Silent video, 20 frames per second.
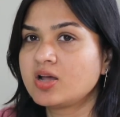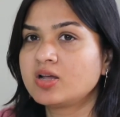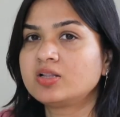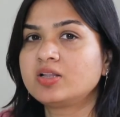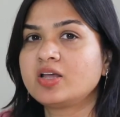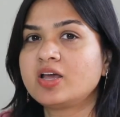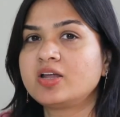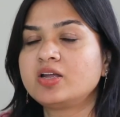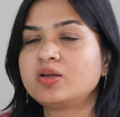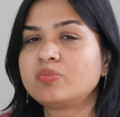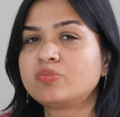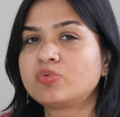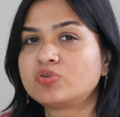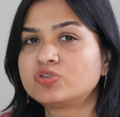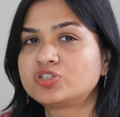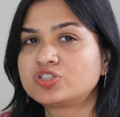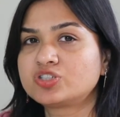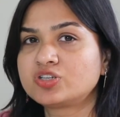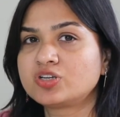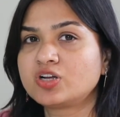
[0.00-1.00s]
Their
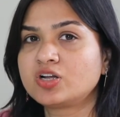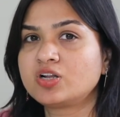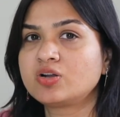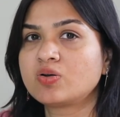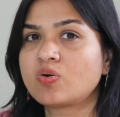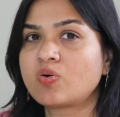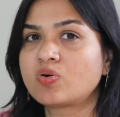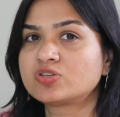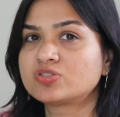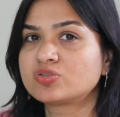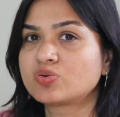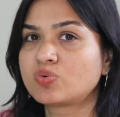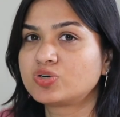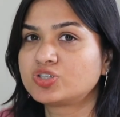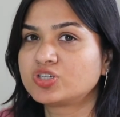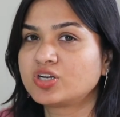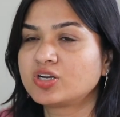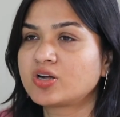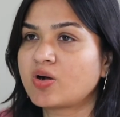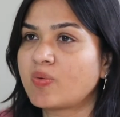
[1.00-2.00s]
emotional or
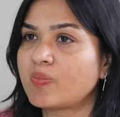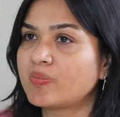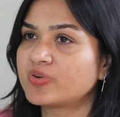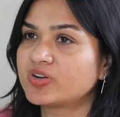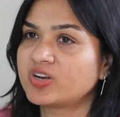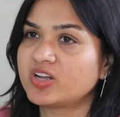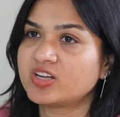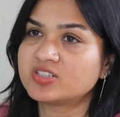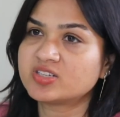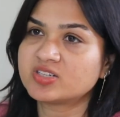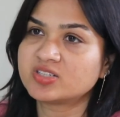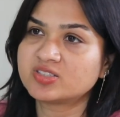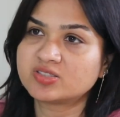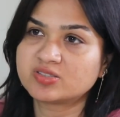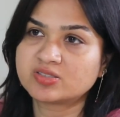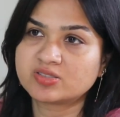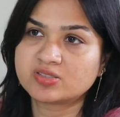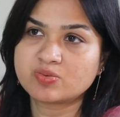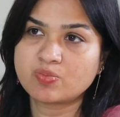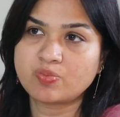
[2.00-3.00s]
social component is
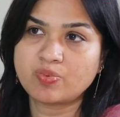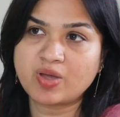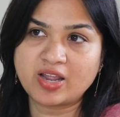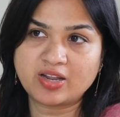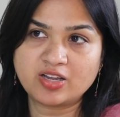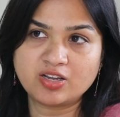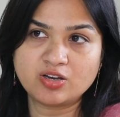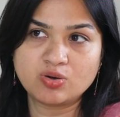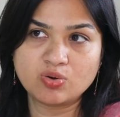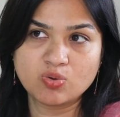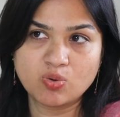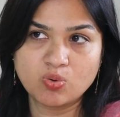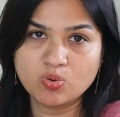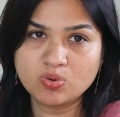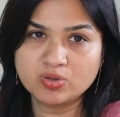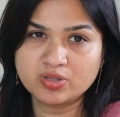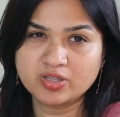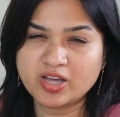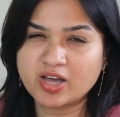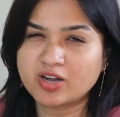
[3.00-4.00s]
very
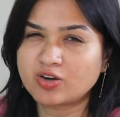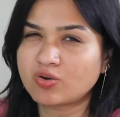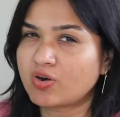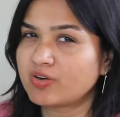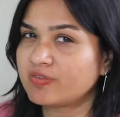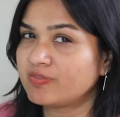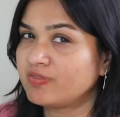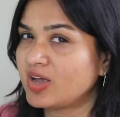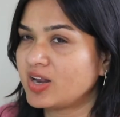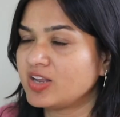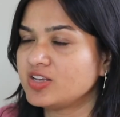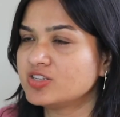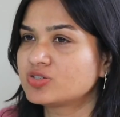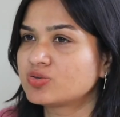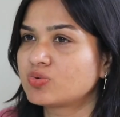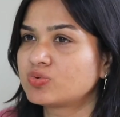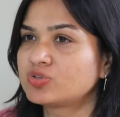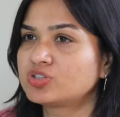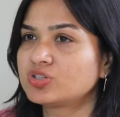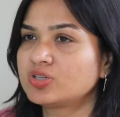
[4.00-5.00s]
low. They are not very
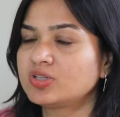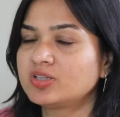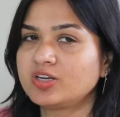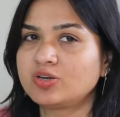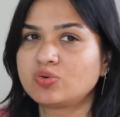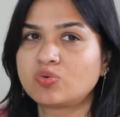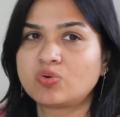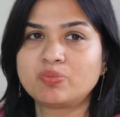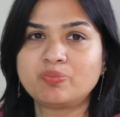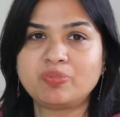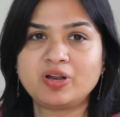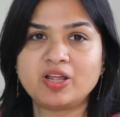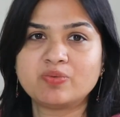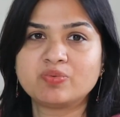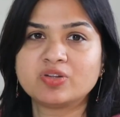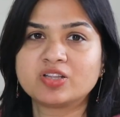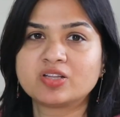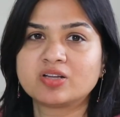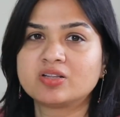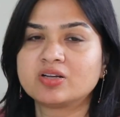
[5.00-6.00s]
social. They don't play
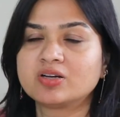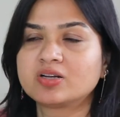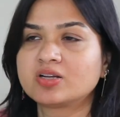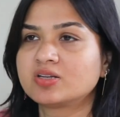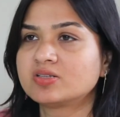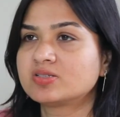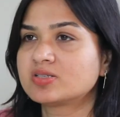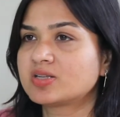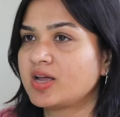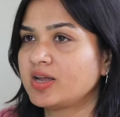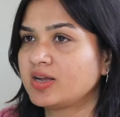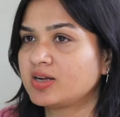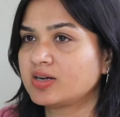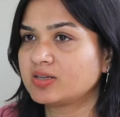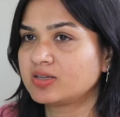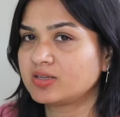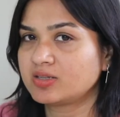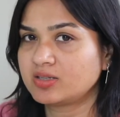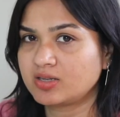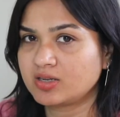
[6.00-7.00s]
with other kids like
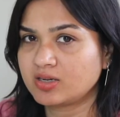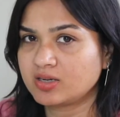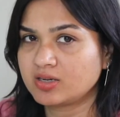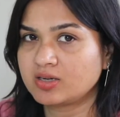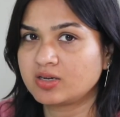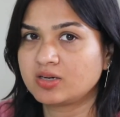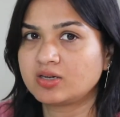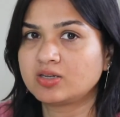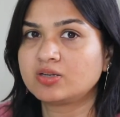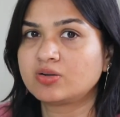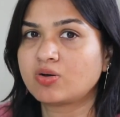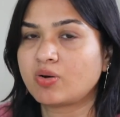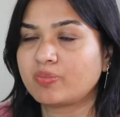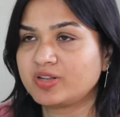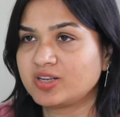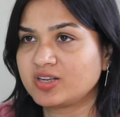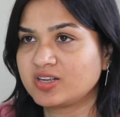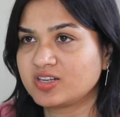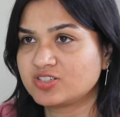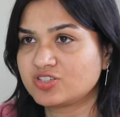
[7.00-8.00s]

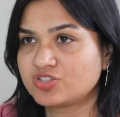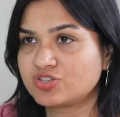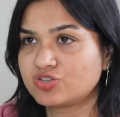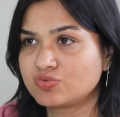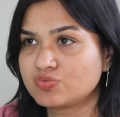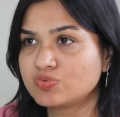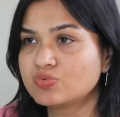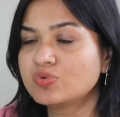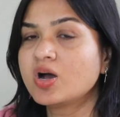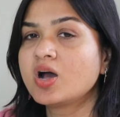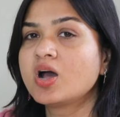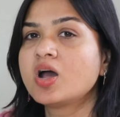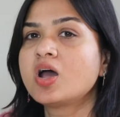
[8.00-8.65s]
normal kids do.